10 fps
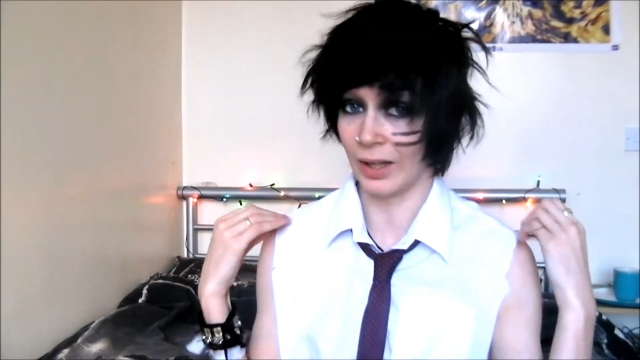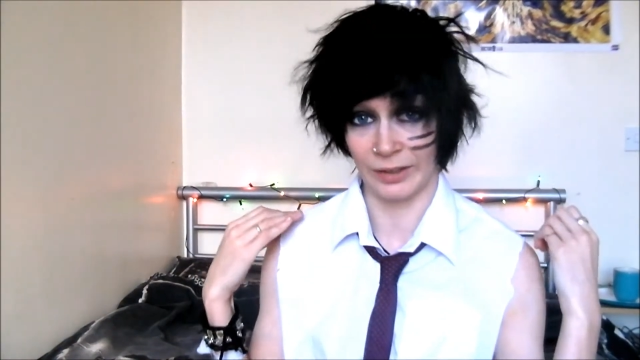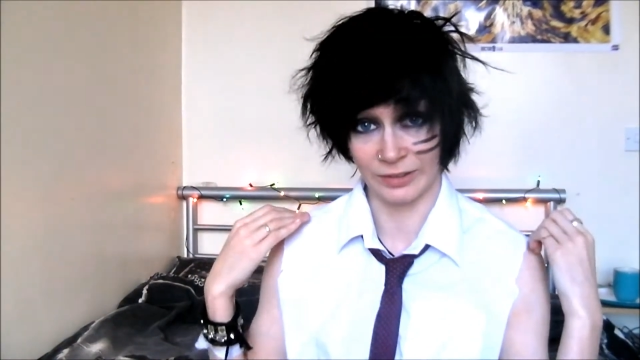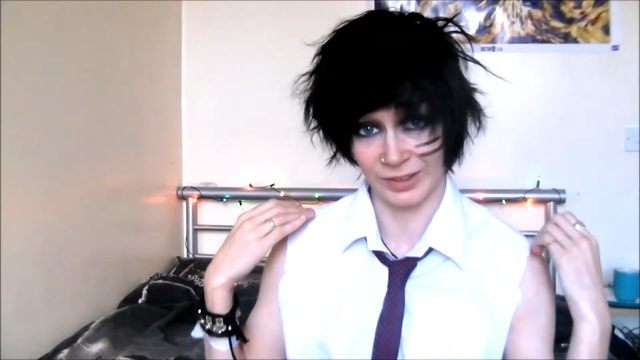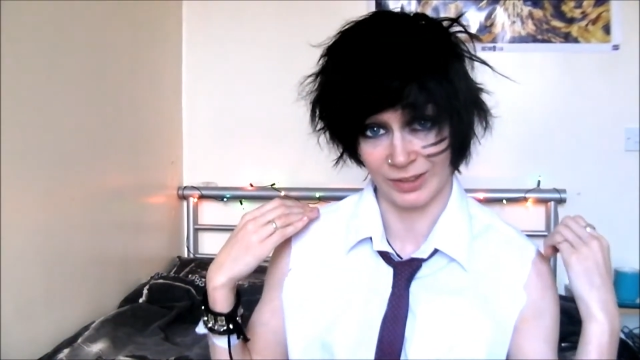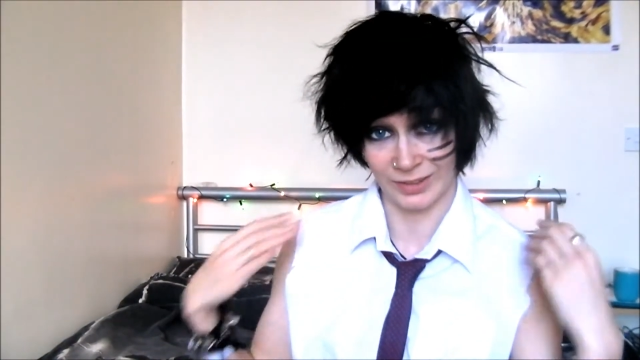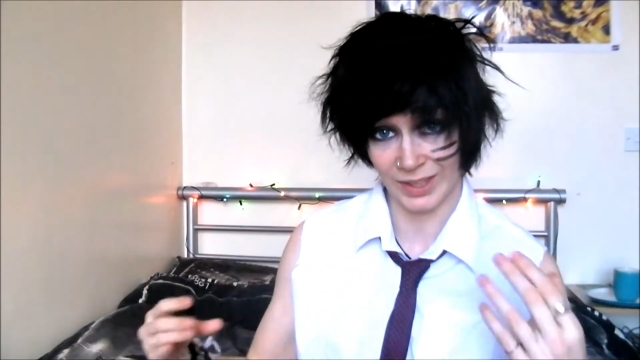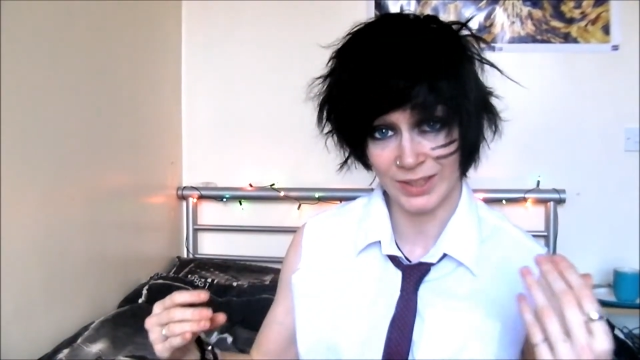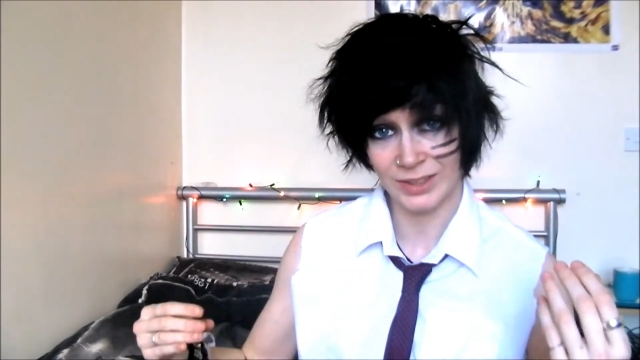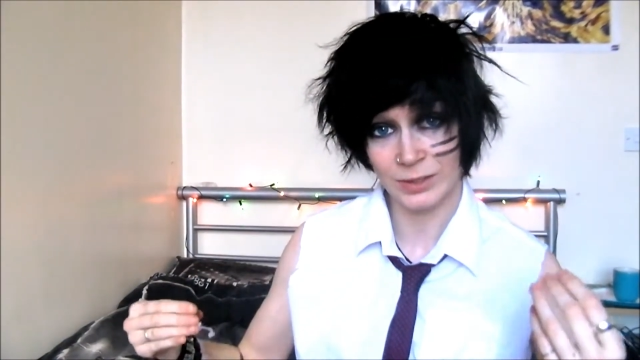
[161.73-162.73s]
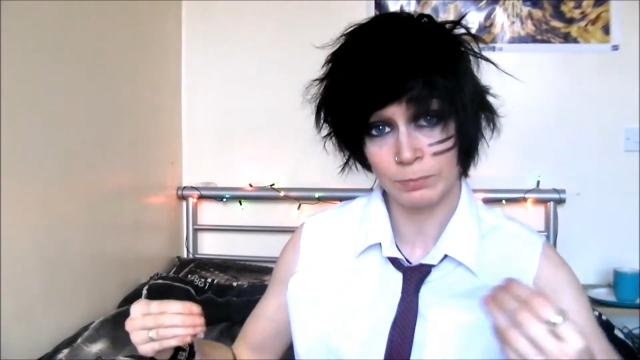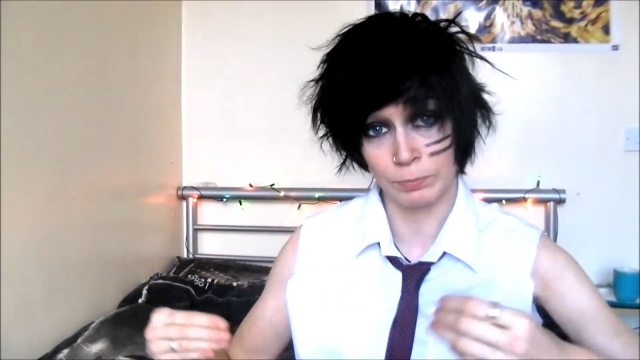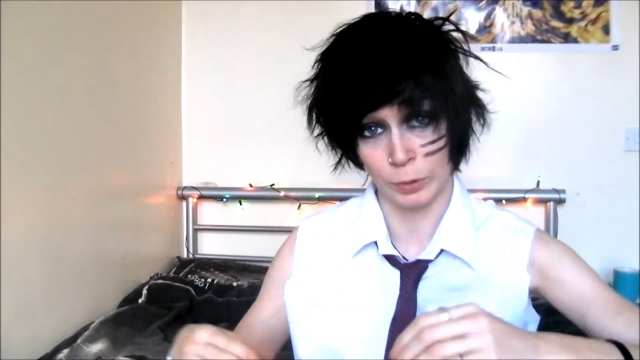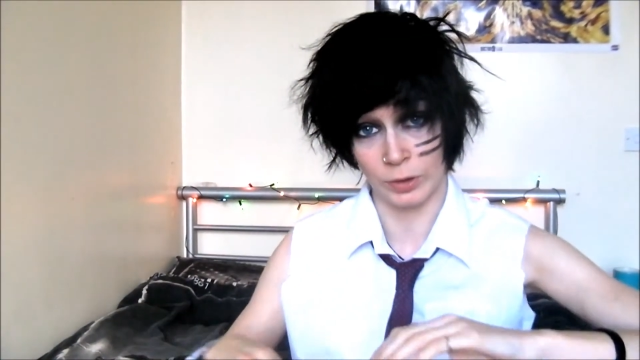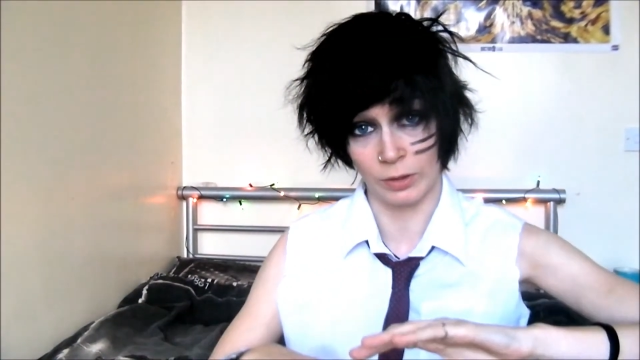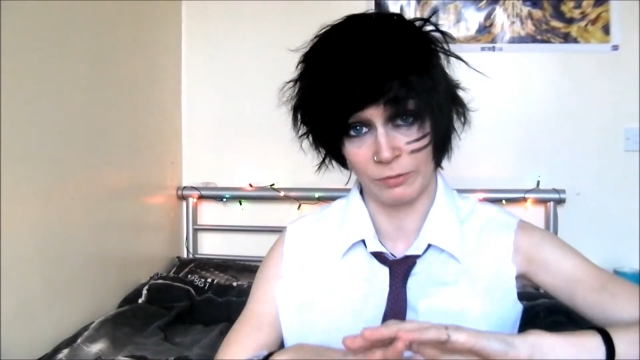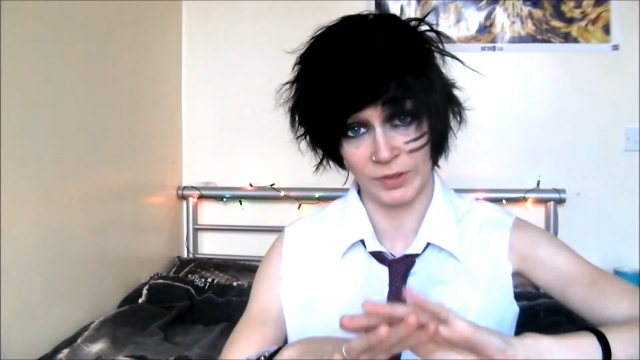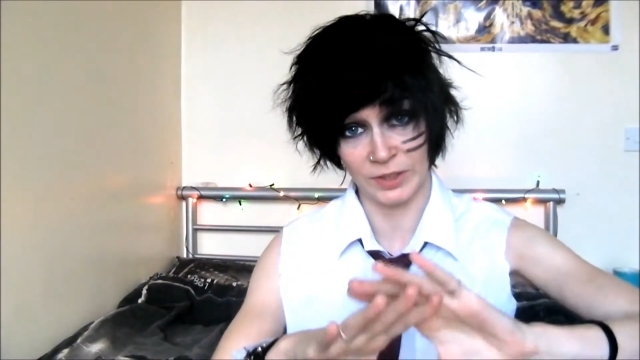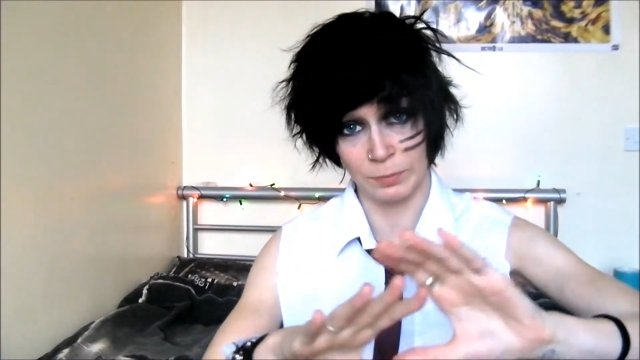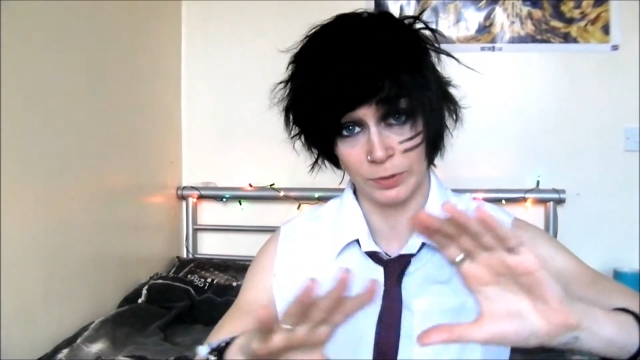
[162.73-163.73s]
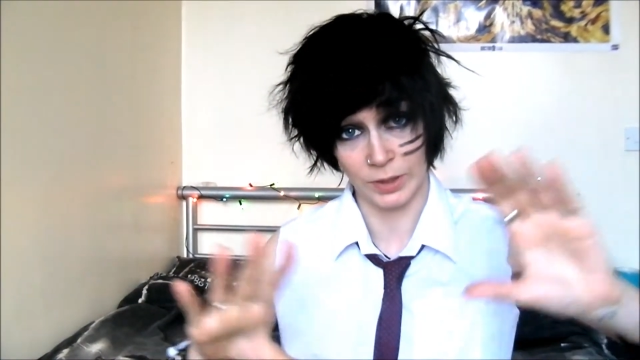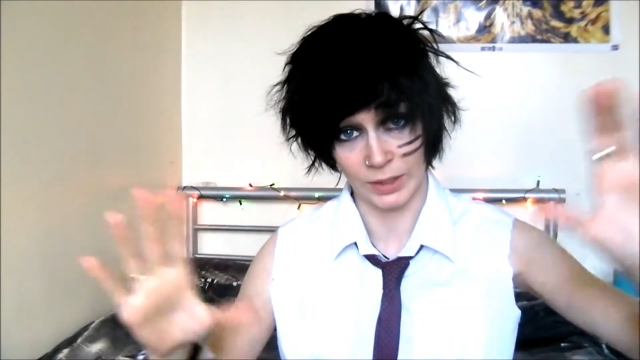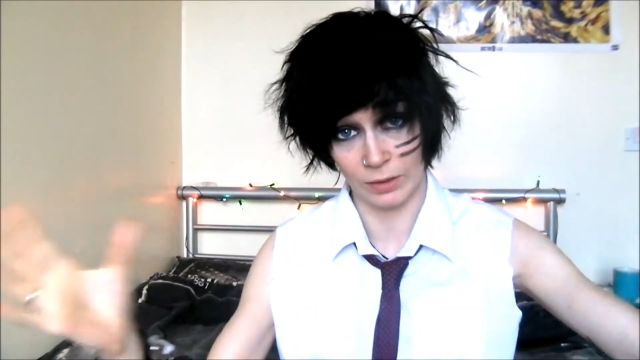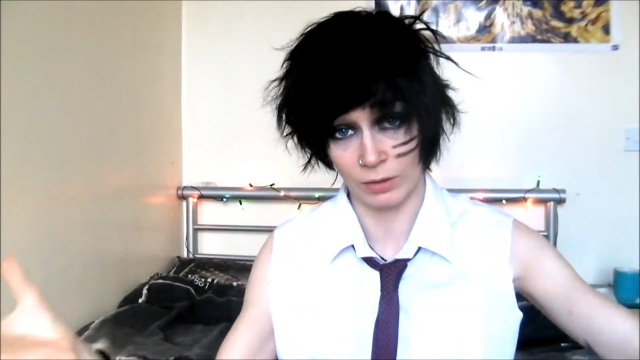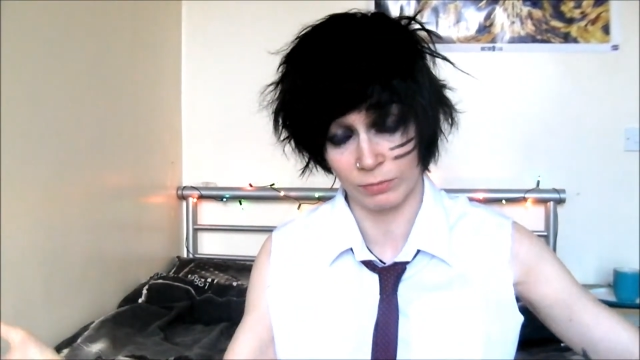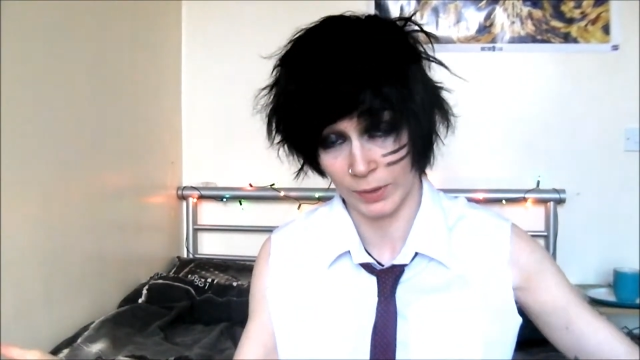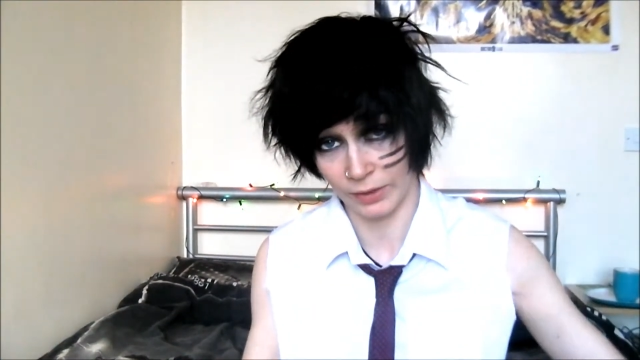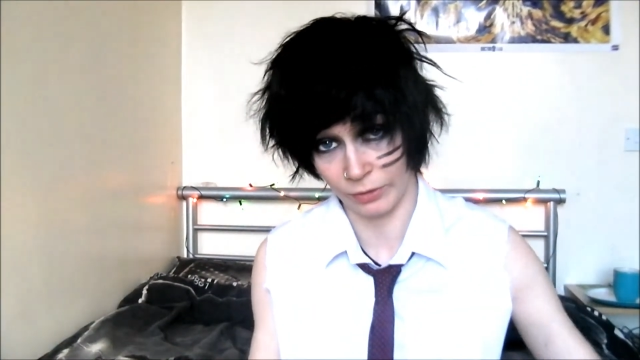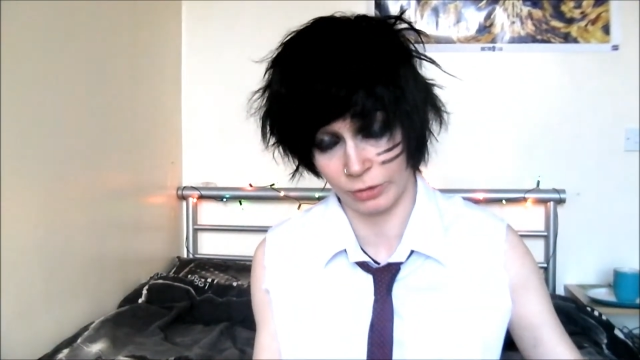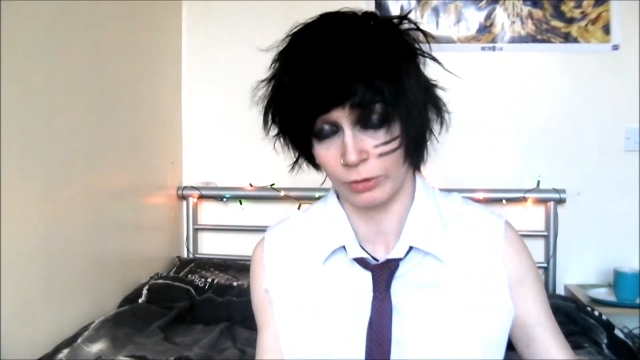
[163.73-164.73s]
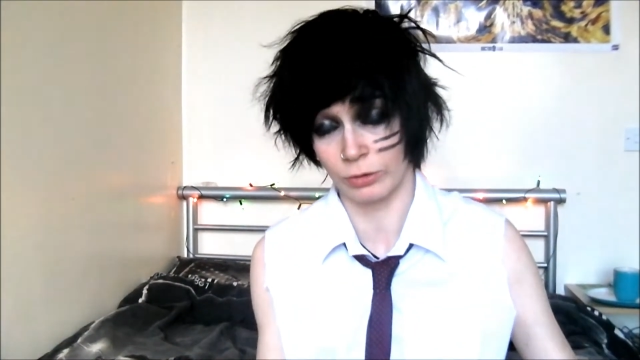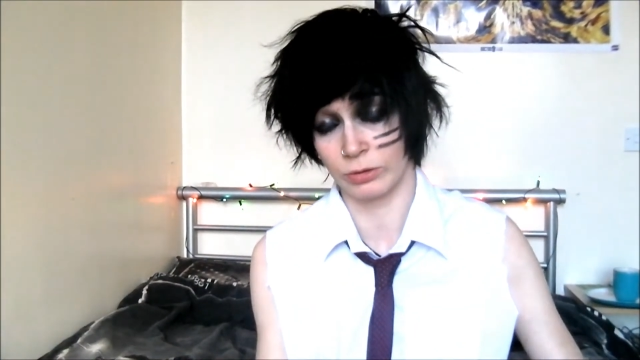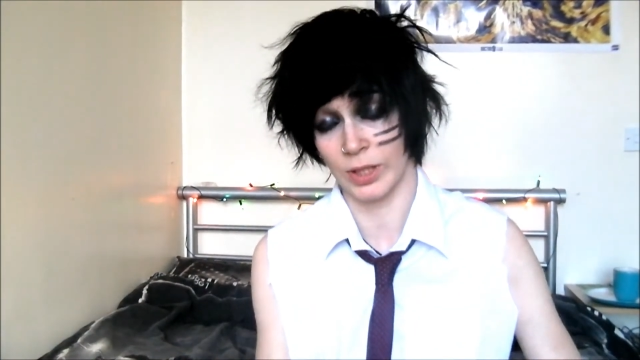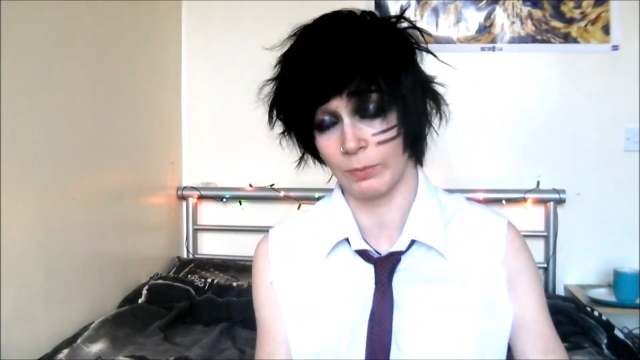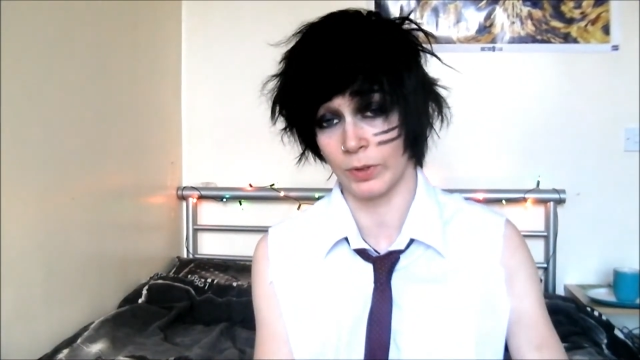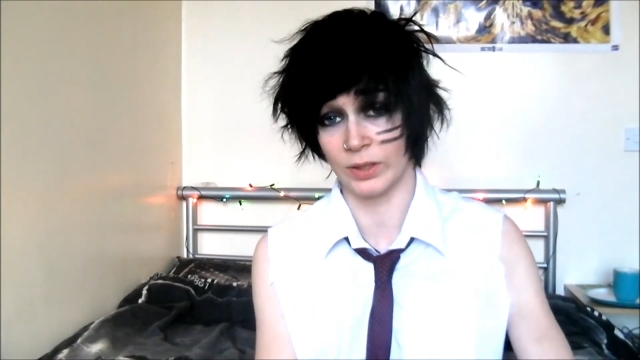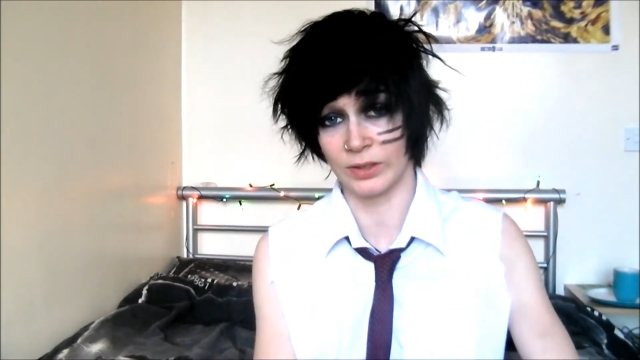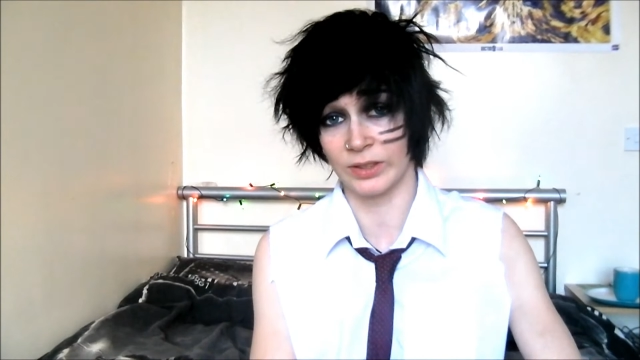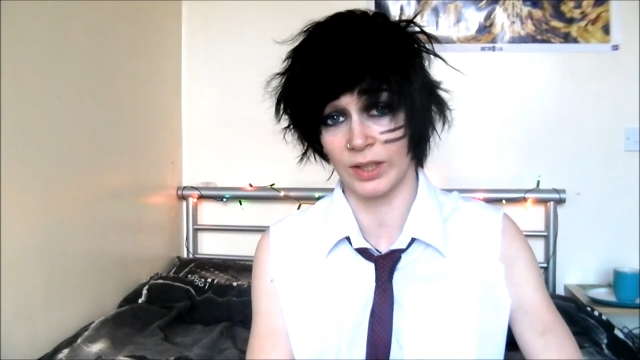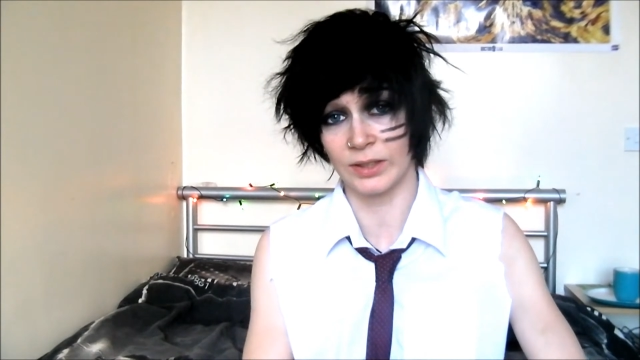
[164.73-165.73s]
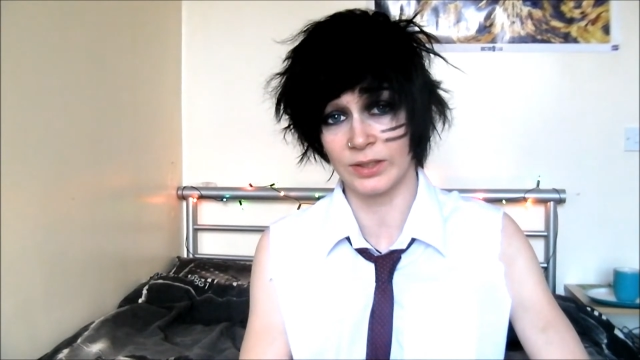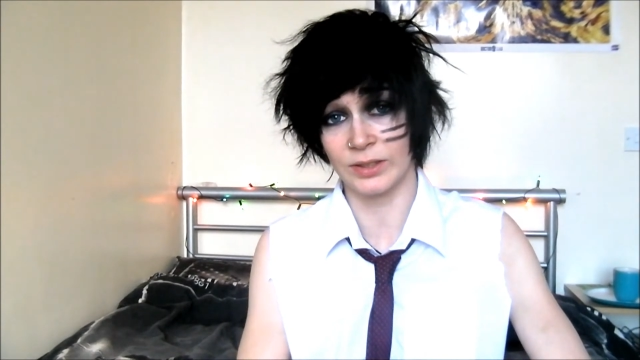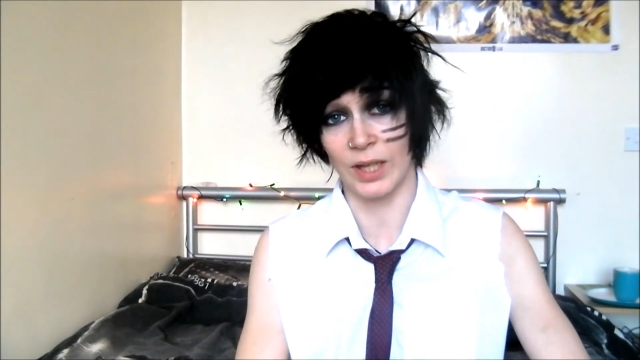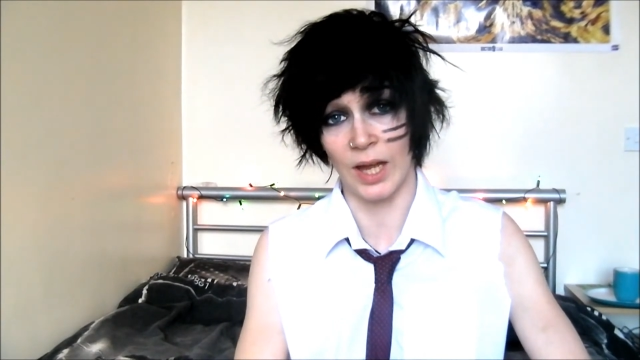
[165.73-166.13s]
I can set a date, put it on Facebook and all of my other social networking sites,